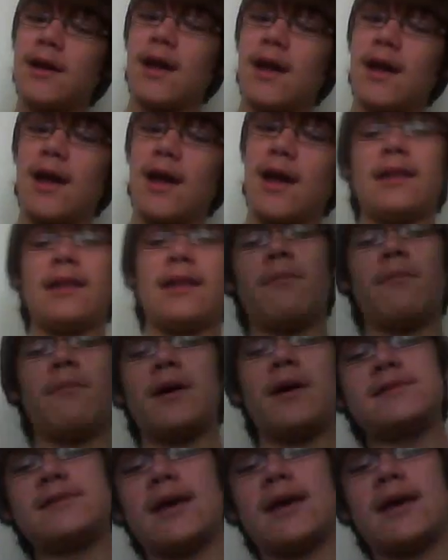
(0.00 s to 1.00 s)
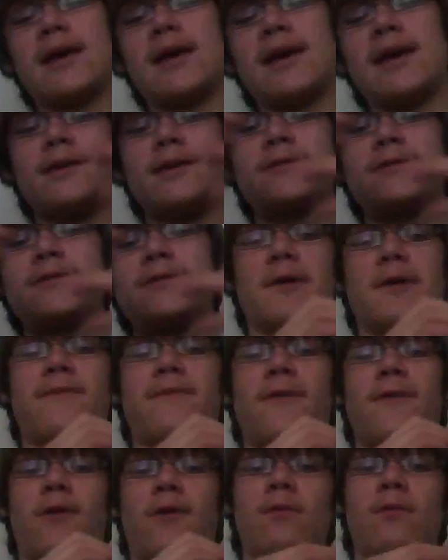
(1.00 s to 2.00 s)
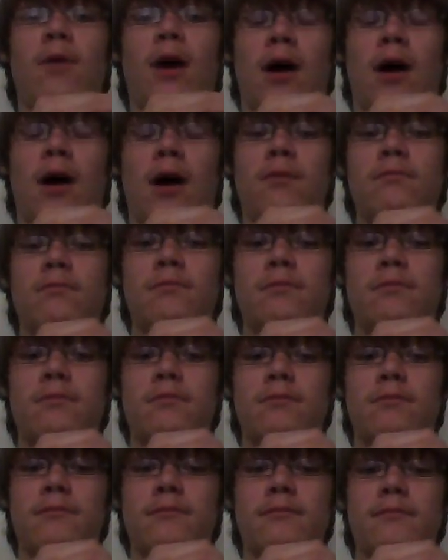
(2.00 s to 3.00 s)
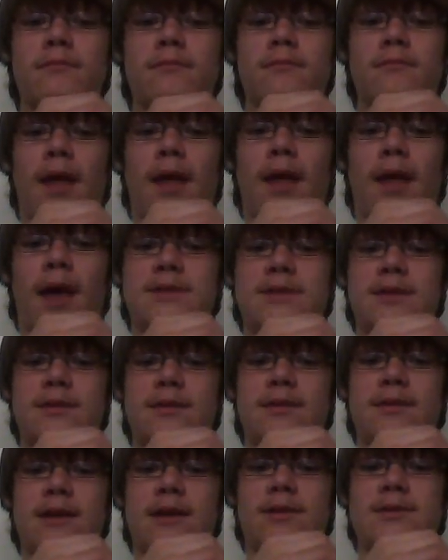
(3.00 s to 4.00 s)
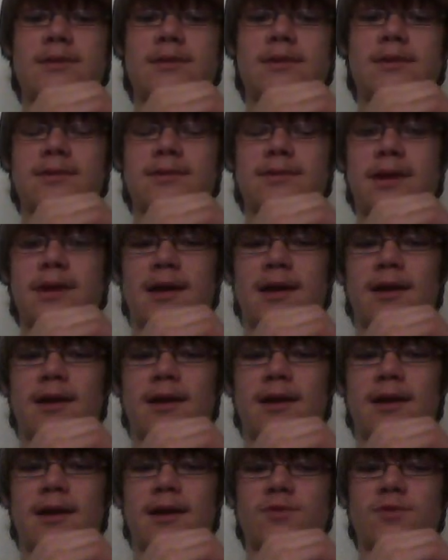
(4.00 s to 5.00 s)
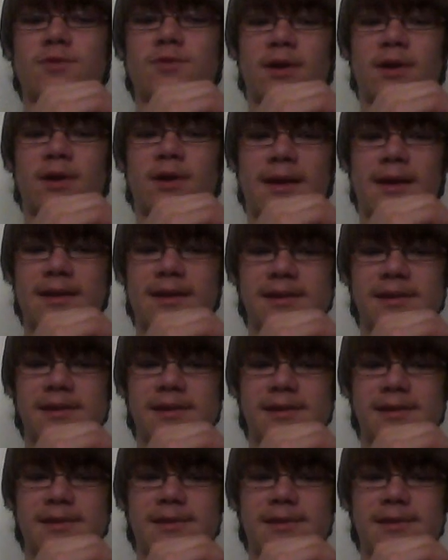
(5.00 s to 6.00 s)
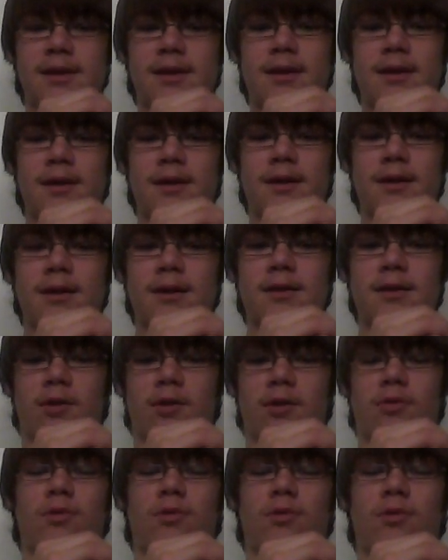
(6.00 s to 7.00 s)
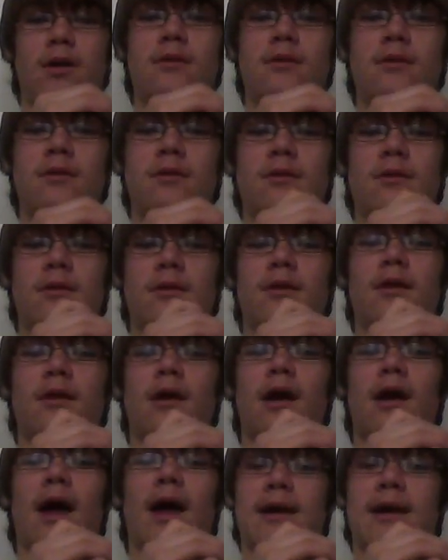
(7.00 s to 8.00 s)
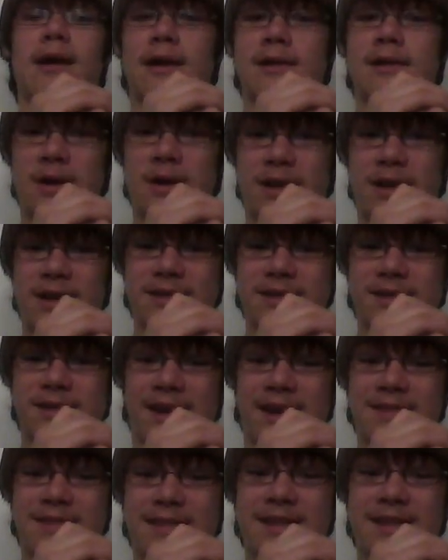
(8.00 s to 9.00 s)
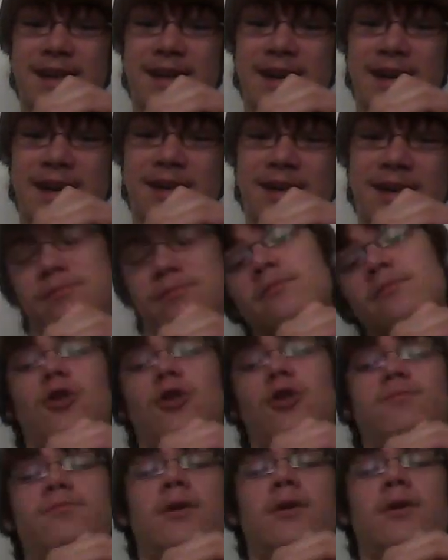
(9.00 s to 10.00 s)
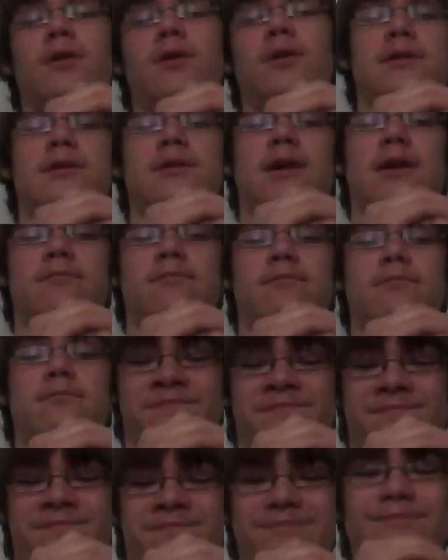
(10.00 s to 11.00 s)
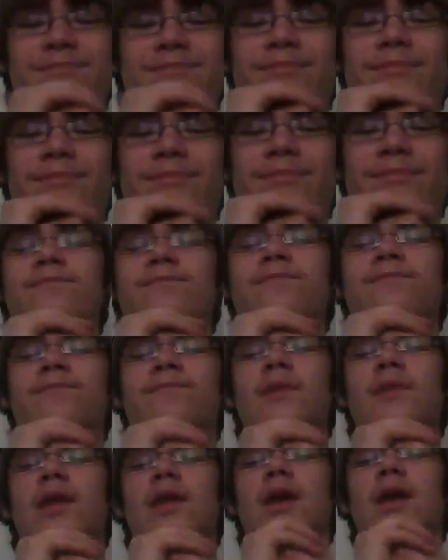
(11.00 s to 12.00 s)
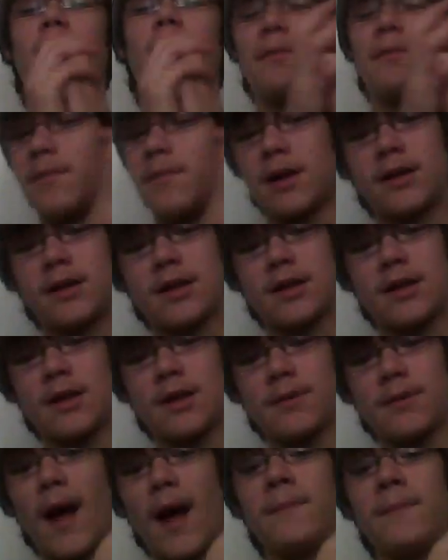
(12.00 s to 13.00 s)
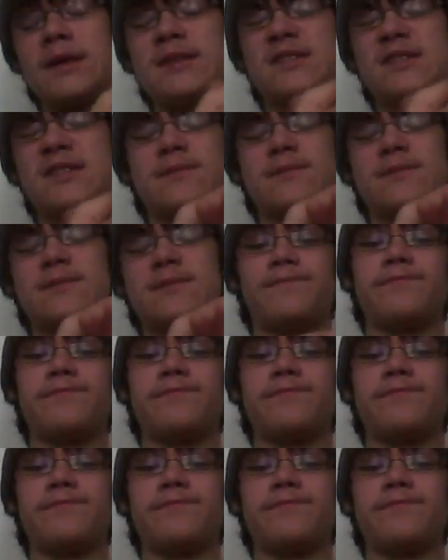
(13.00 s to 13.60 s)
and I must say it does work very well. I was in that transcendental state for over 20 minutes. Don't worry. I got to my next class on time. Well, barely on time. But the problem is,